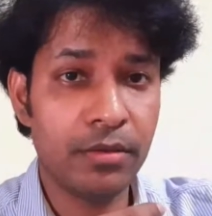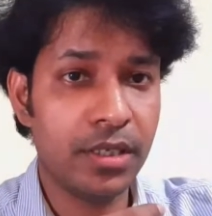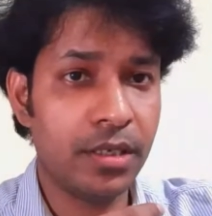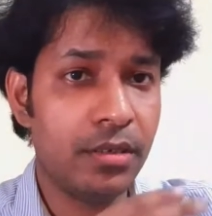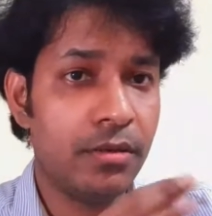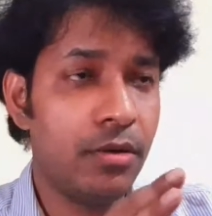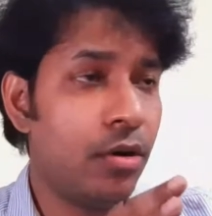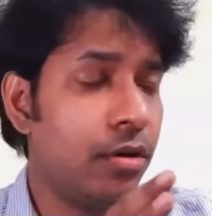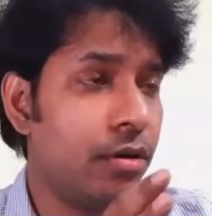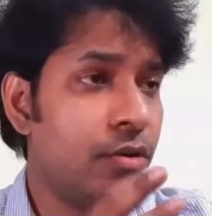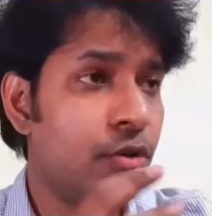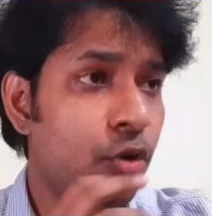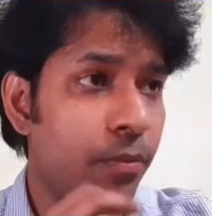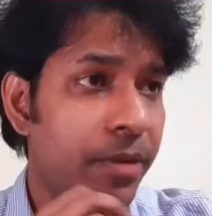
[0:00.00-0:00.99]
or
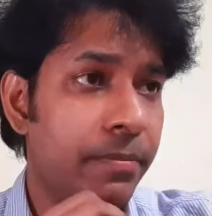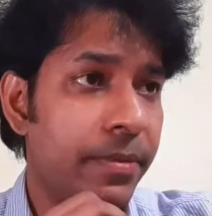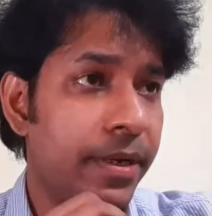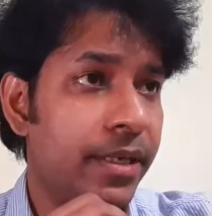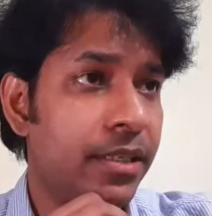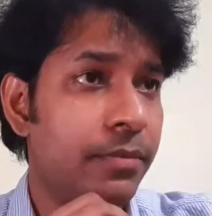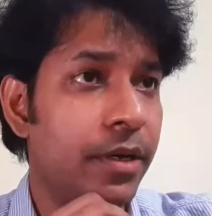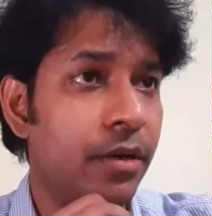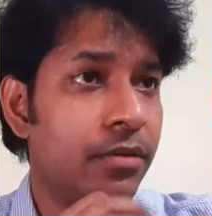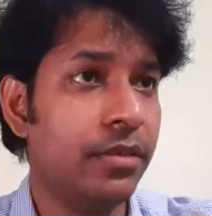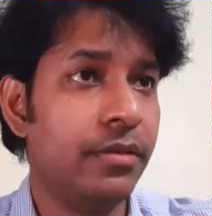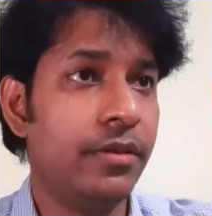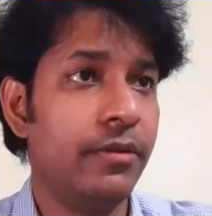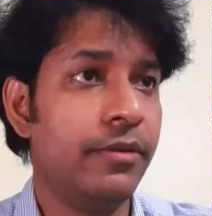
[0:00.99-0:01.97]
Chromium based browser,